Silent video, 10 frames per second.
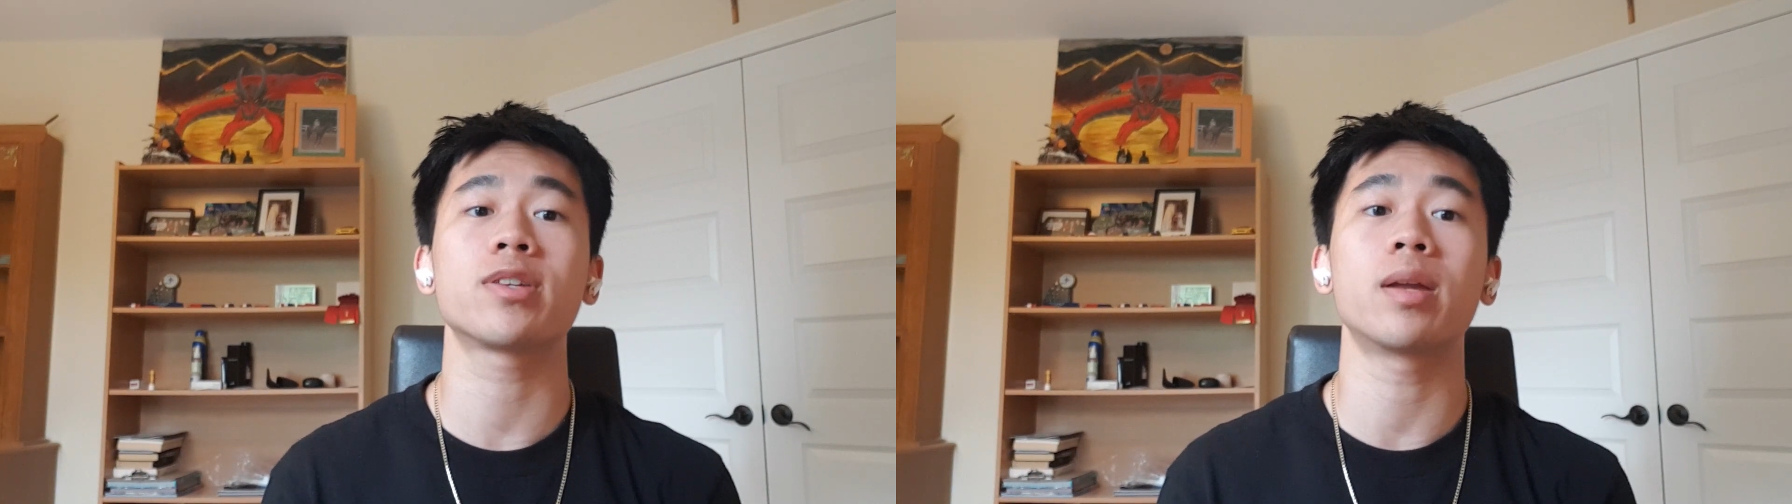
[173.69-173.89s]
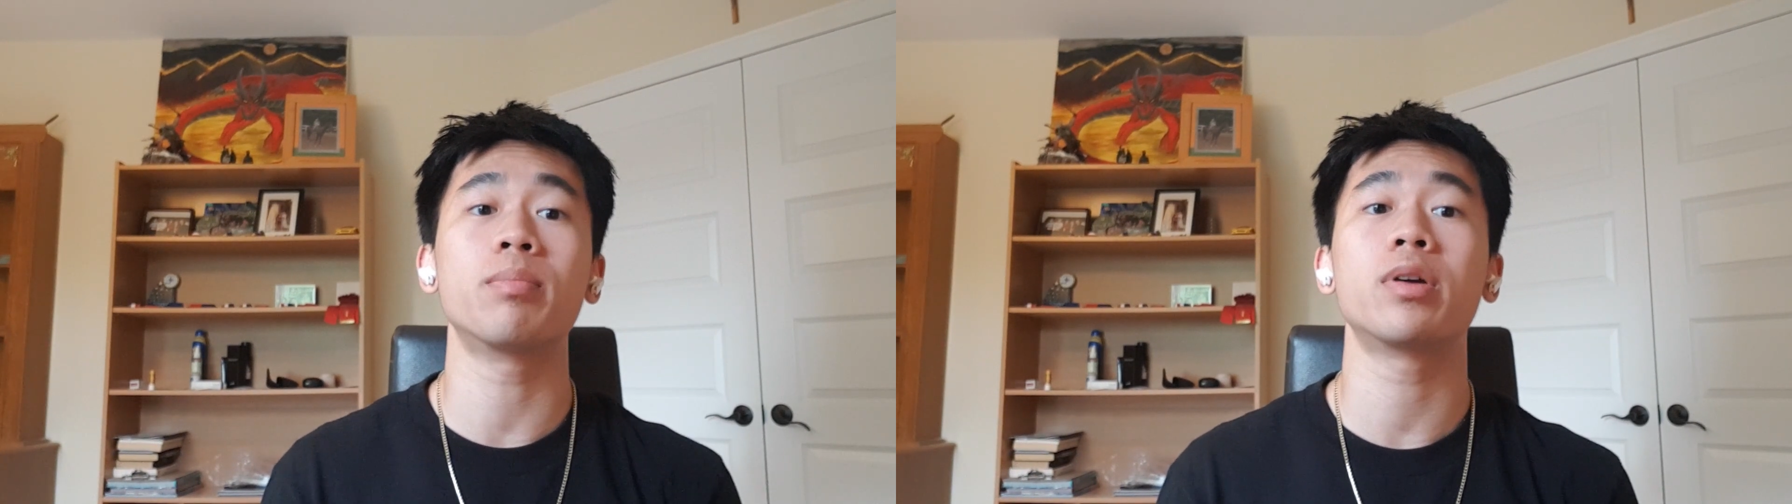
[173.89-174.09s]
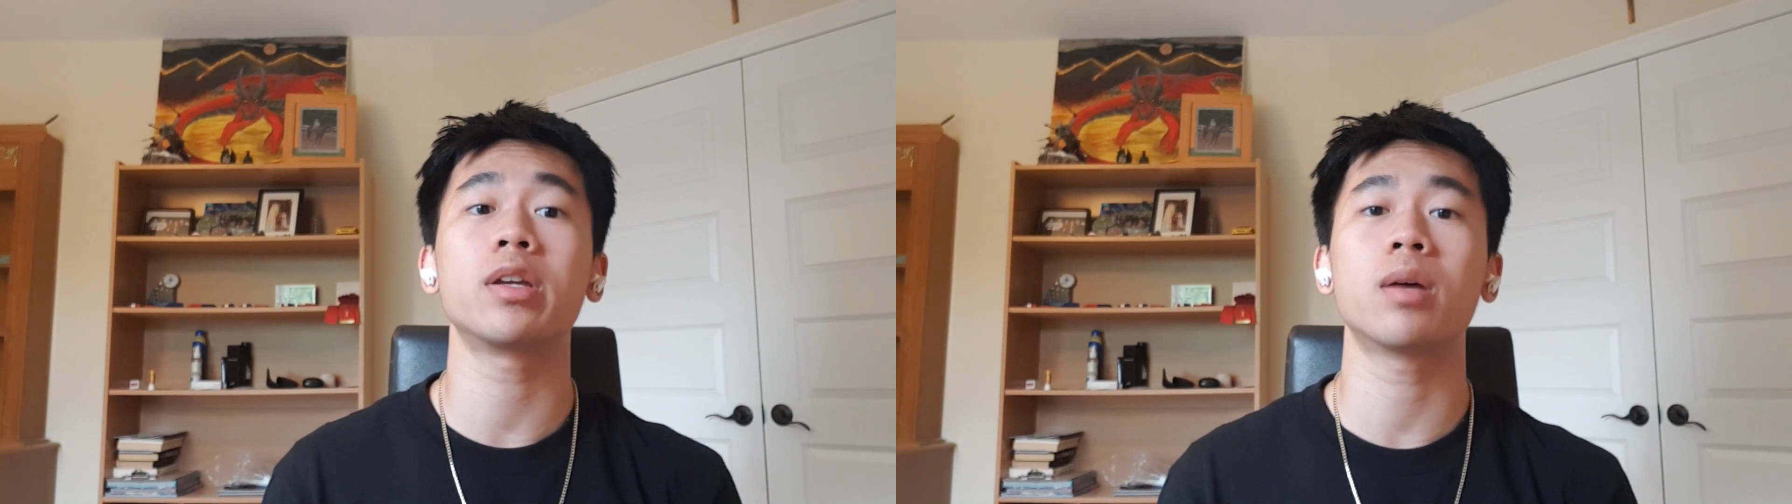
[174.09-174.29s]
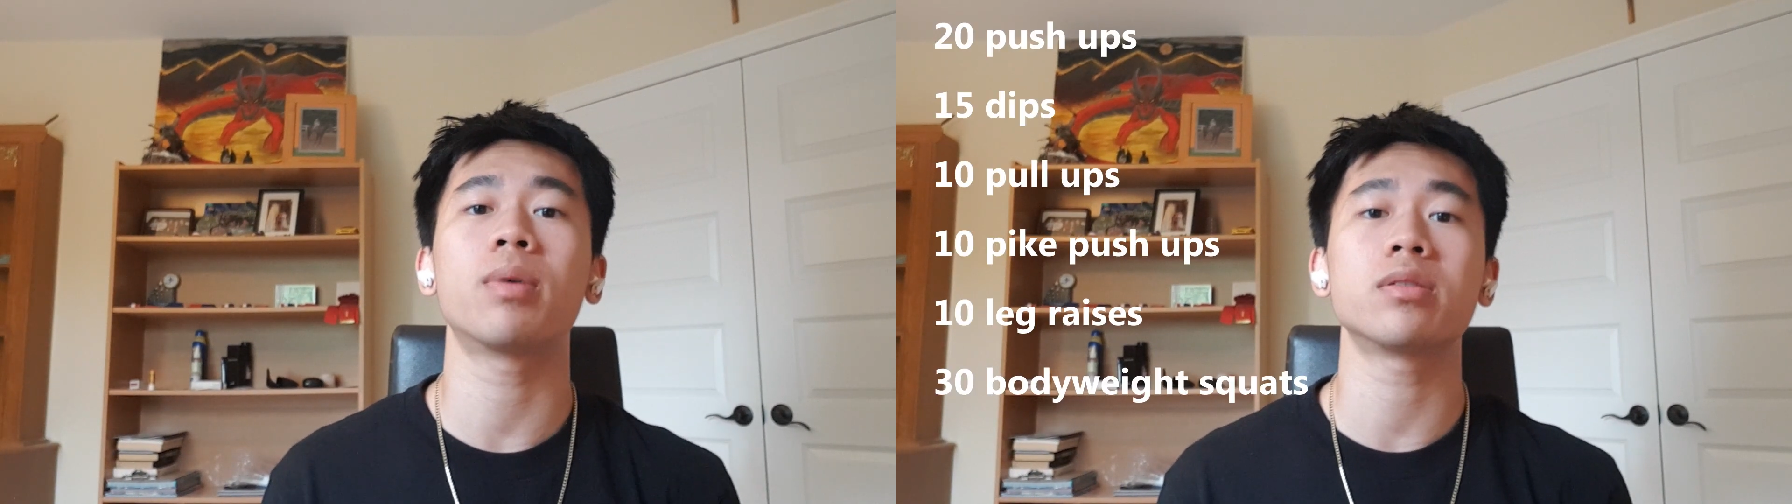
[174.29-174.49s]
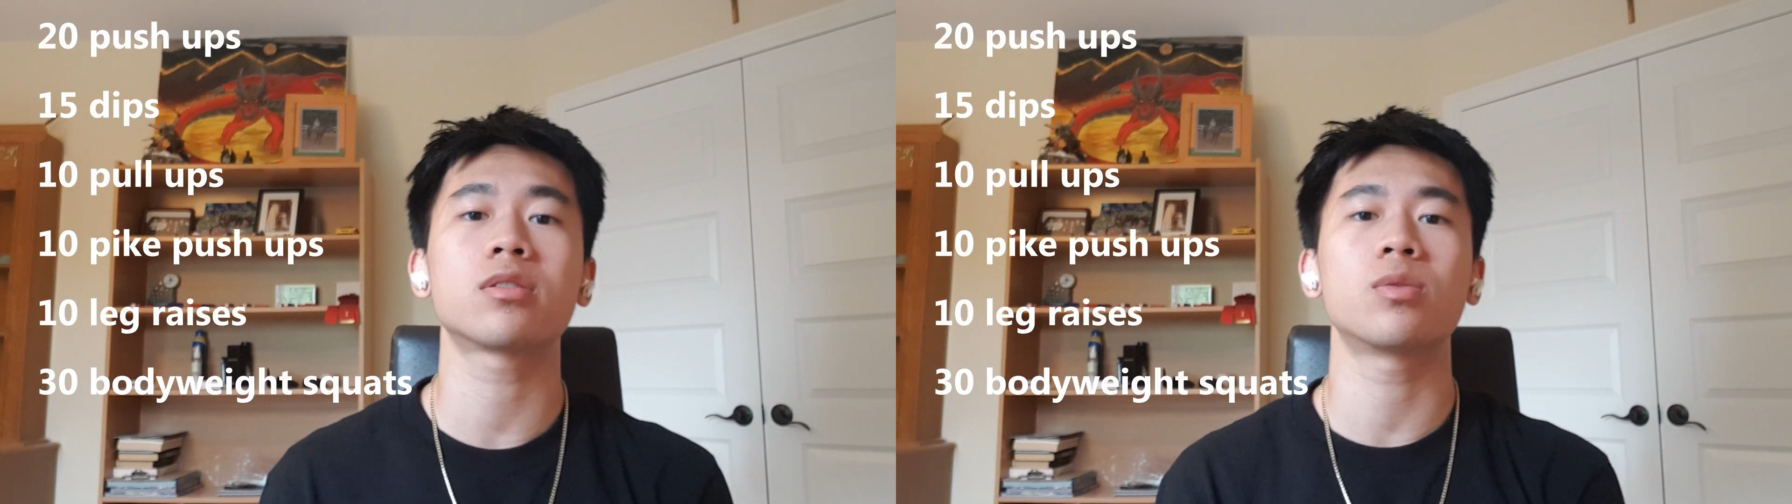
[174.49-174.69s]
that I'm putting up
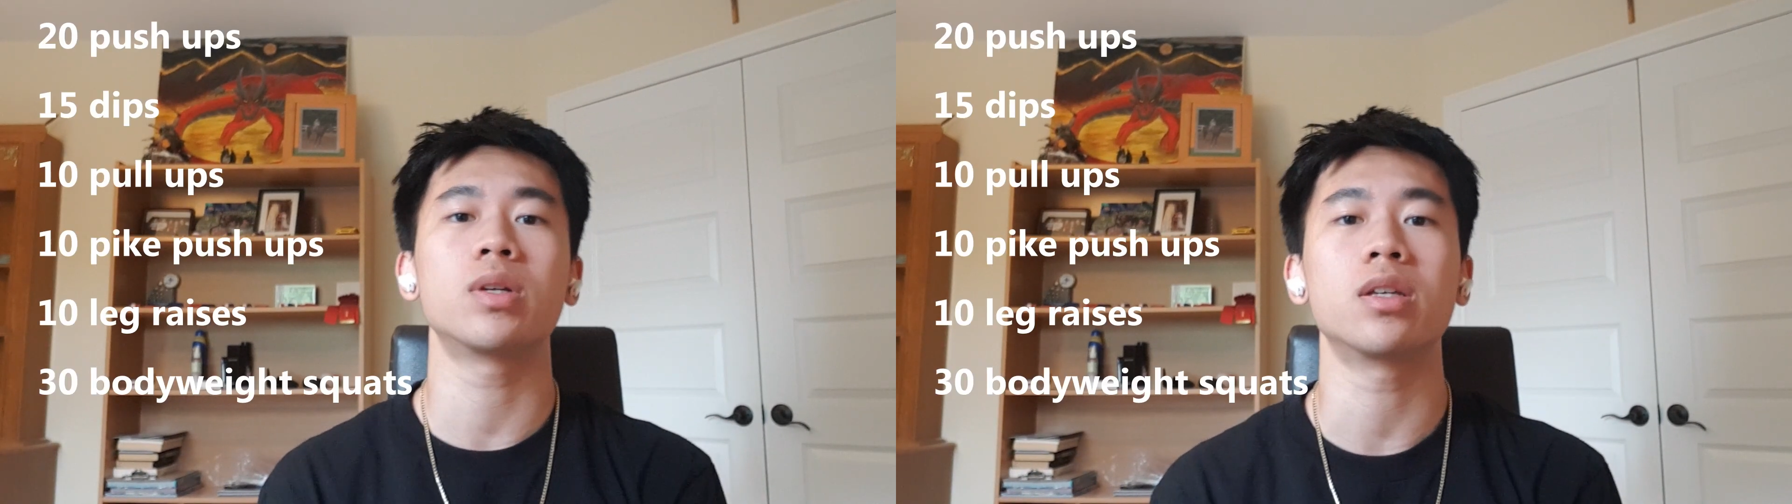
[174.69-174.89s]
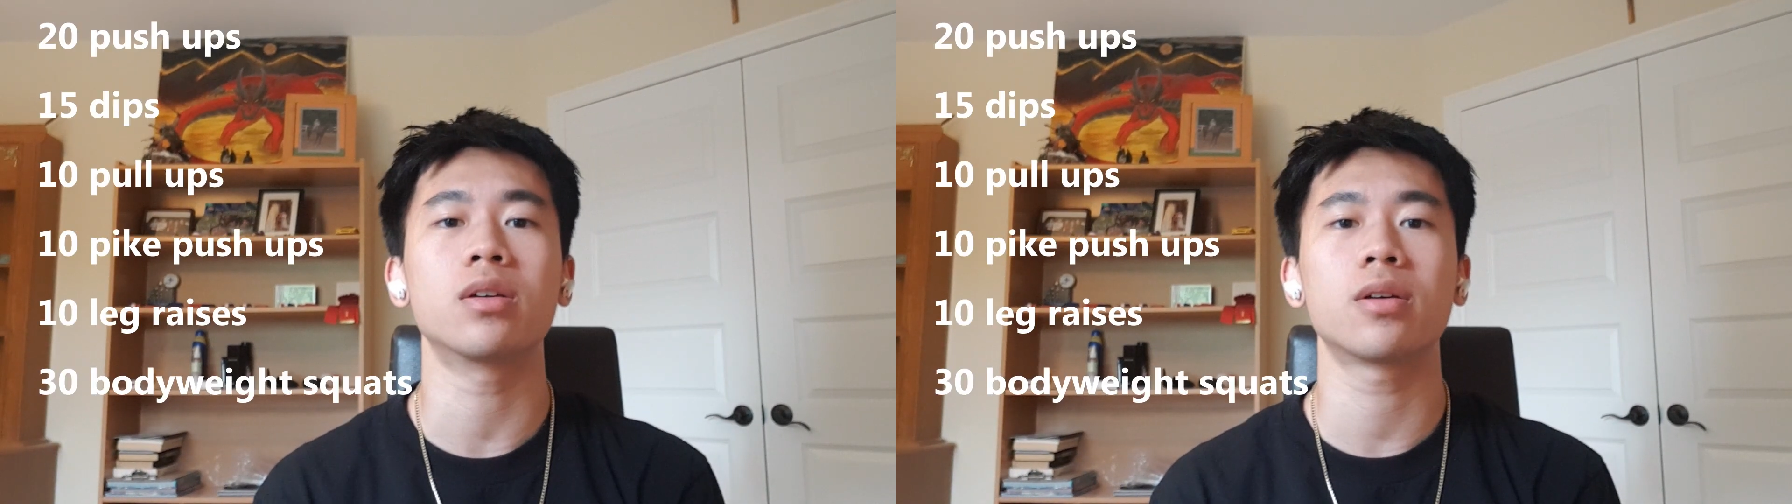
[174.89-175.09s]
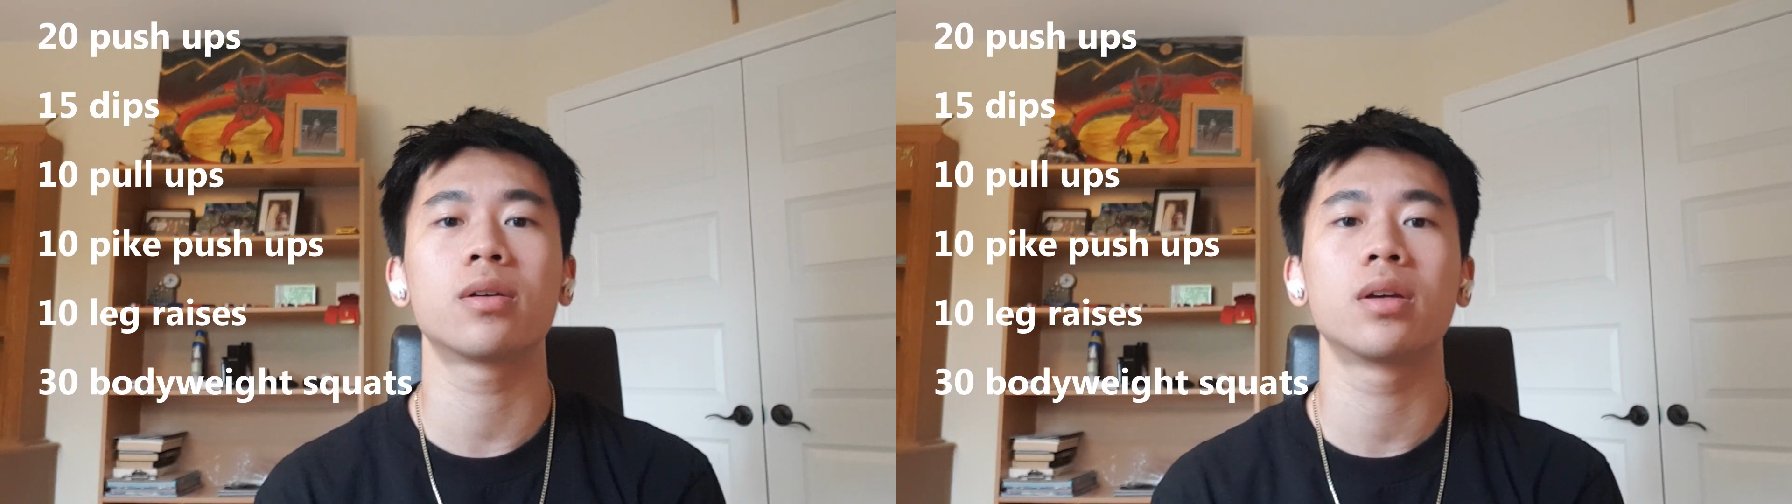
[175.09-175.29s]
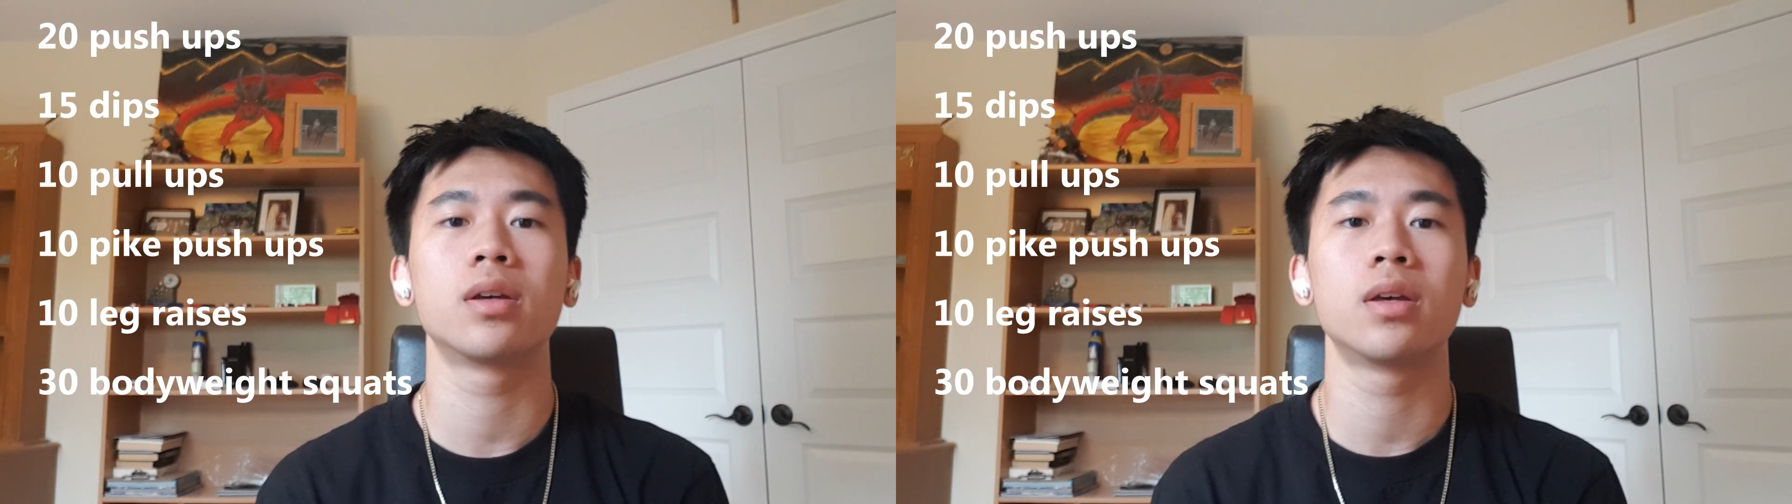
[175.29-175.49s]
on screen here.